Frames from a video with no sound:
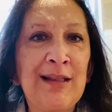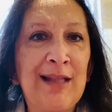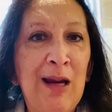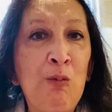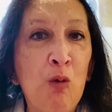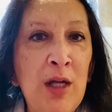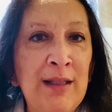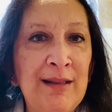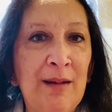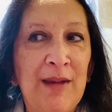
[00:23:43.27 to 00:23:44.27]
They
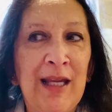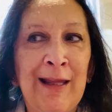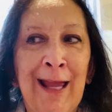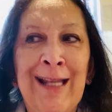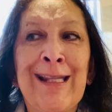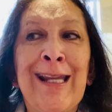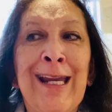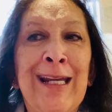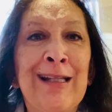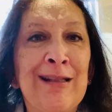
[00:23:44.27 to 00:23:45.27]
want something. They
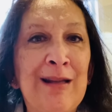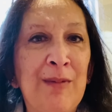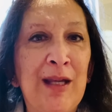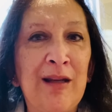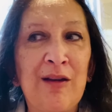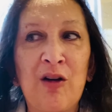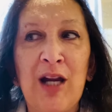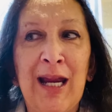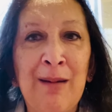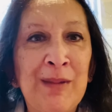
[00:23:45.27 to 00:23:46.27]
need something.
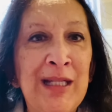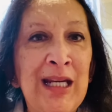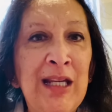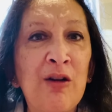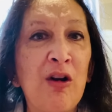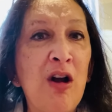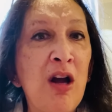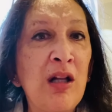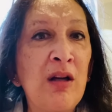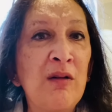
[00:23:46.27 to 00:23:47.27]
They're empty. They're
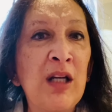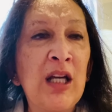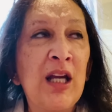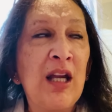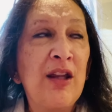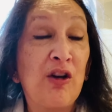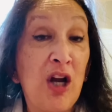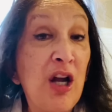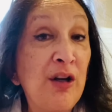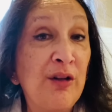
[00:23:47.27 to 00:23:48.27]
hollow. They're
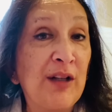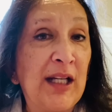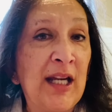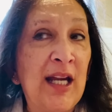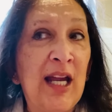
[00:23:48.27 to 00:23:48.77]
hungry.